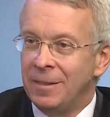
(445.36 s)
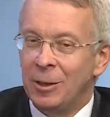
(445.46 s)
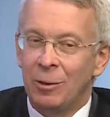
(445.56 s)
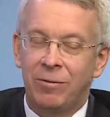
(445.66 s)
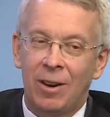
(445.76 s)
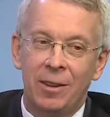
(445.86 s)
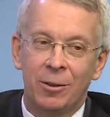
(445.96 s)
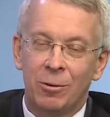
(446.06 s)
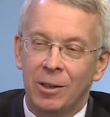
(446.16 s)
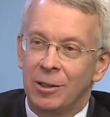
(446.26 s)
You know, find
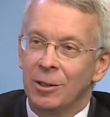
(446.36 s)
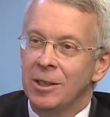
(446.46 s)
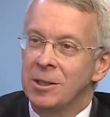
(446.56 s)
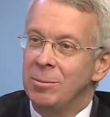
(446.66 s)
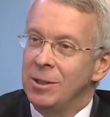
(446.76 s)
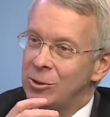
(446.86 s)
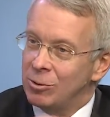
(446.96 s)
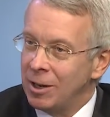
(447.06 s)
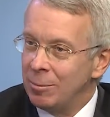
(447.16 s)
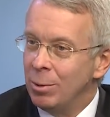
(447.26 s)
the critical isthmus,
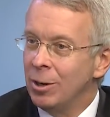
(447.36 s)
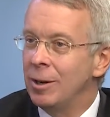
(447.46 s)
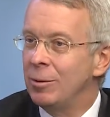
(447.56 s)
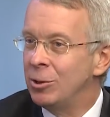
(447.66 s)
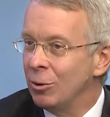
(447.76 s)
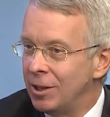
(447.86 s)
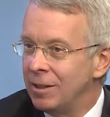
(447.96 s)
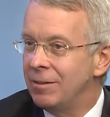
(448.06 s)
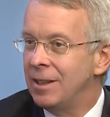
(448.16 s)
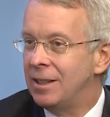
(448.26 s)
try to burn it during
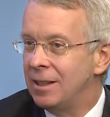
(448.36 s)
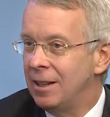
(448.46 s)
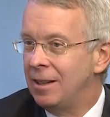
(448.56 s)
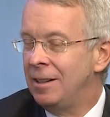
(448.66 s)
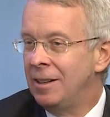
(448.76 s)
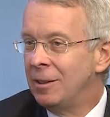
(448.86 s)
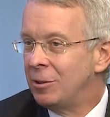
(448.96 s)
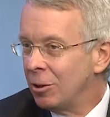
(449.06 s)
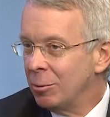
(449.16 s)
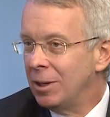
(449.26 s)
the VT,
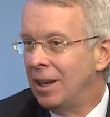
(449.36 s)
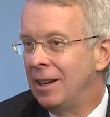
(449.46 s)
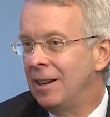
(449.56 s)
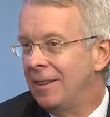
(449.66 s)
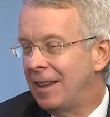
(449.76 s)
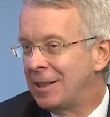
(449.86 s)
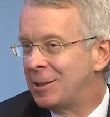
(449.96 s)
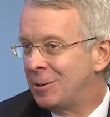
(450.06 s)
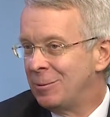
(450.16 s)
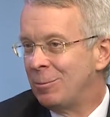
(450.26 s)
terminate it, and
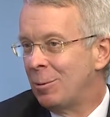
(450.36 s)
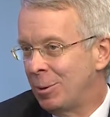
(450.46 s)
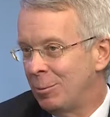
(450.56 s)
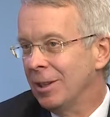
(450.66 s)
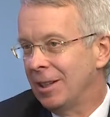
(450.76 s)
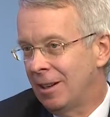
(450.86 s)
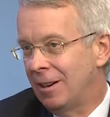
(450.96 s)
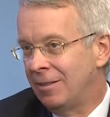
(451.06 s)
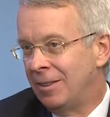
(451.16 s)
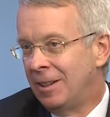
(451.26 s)
that's what we really love.